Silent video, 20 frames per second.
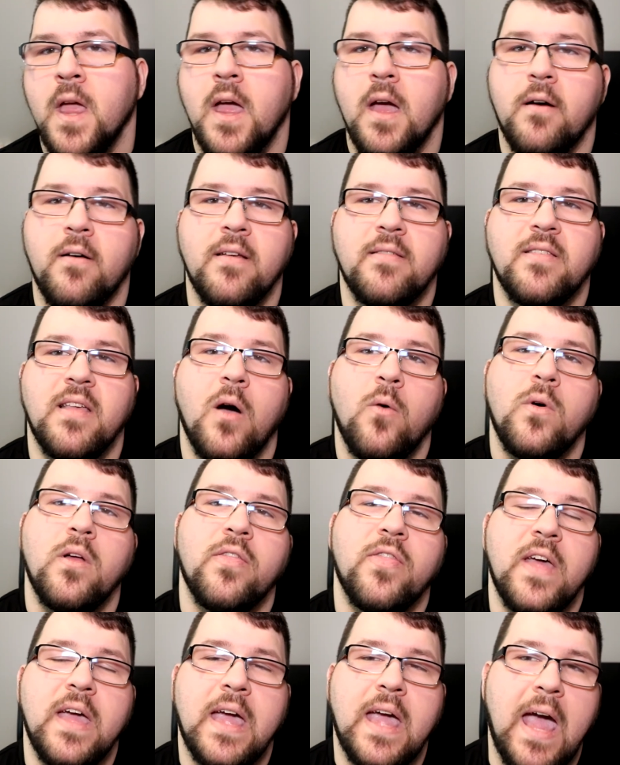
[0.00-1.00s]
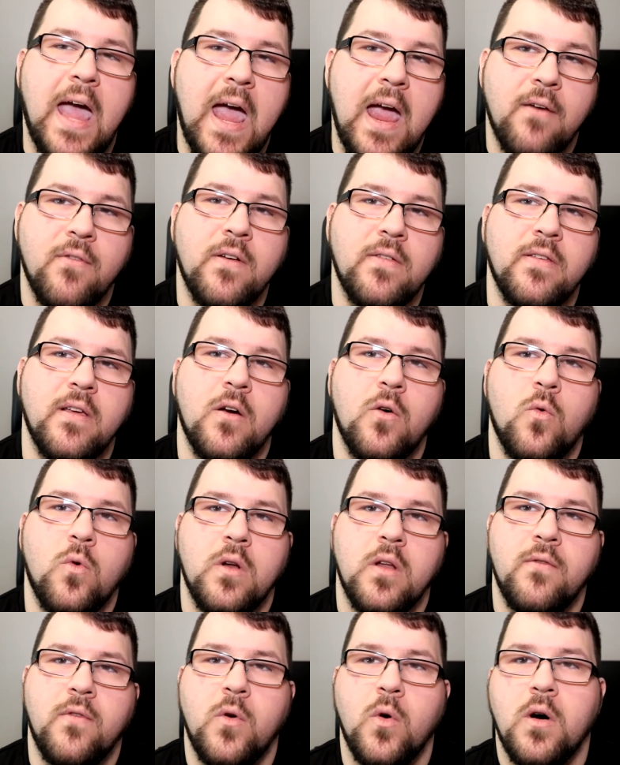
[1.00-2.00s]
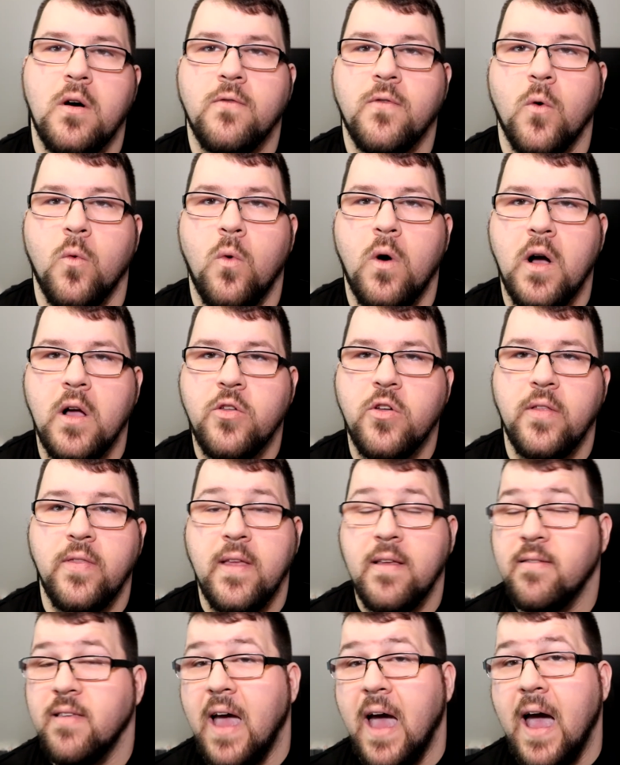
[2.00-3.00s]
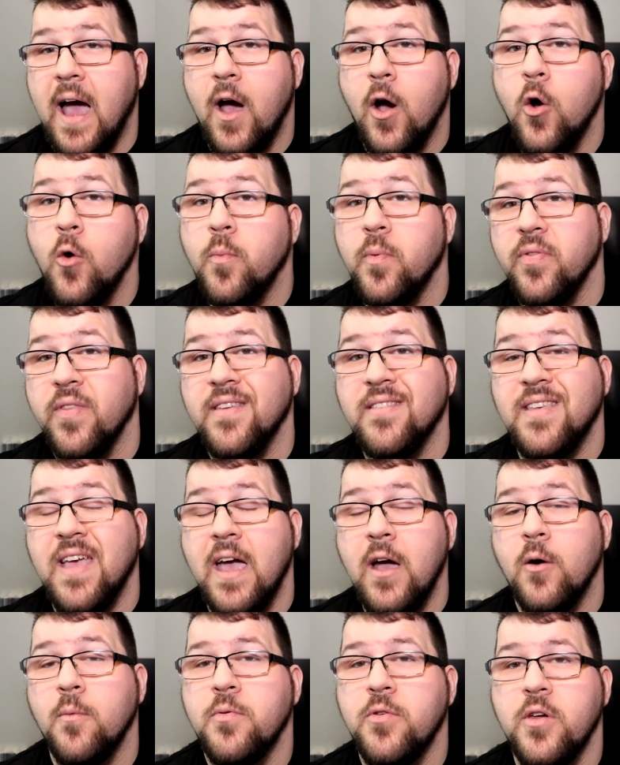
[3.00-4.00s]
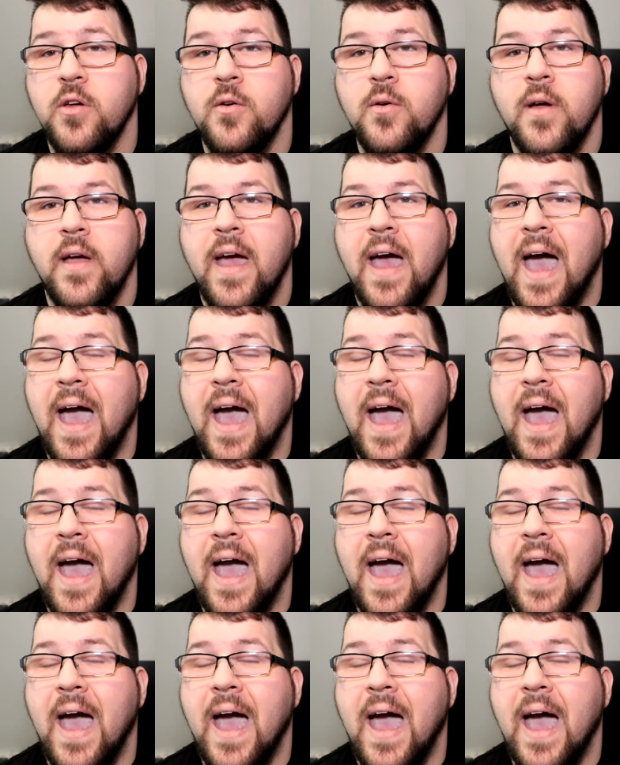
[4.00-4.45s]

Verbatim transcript: And listen, I want to thank every single one of you all for watching this. I hope this helps you.